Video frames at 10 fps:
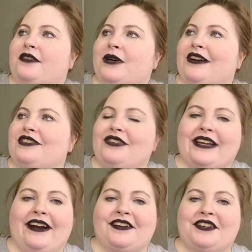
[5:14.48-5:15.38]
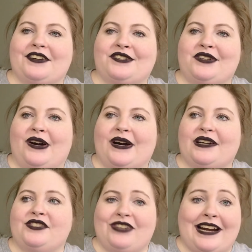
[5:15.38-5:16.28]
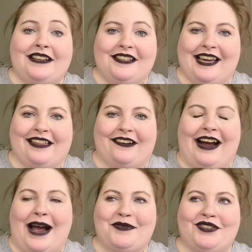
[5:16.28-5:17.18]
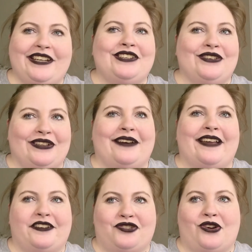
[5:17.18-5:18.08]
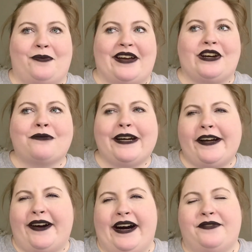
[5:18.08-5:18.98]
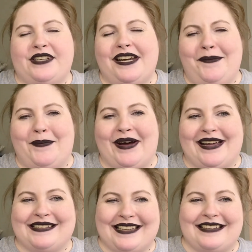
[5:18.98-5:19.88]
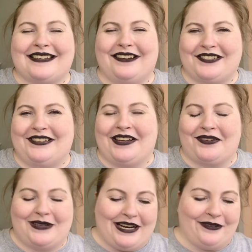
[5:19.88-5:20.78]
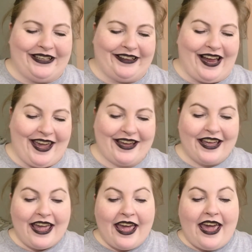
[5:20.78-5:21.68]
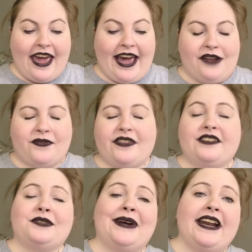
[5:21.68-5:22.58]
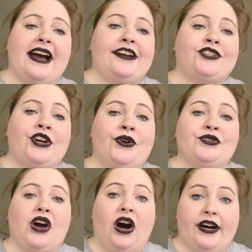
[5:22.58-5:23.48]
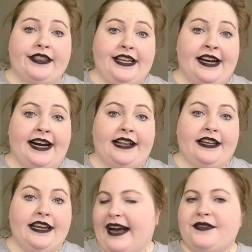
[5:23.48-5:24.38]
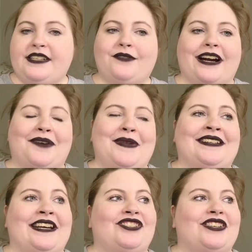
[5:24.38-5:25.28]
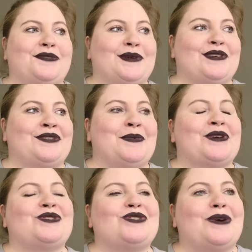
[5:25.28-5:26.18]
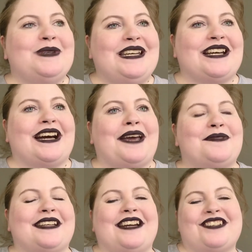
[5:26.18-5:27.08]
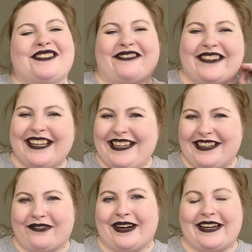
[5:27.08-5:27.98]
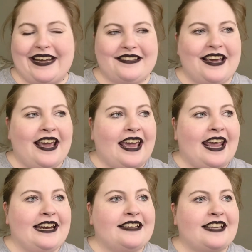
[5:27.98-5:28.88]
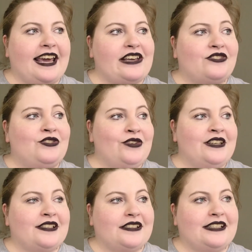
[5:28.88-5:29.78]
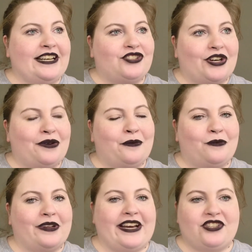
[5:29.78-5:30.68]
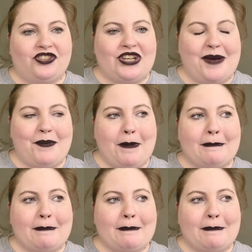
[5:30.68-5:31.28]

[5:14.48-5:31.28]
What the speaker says: where two characters are stranded together. I absolutely do love that trope. I don't read it often, but it's also another one I really like. And for this one, I chose On the Island. I've seen recommendations for this book so many times that I just really need to read it. It is a student-teacher relationship.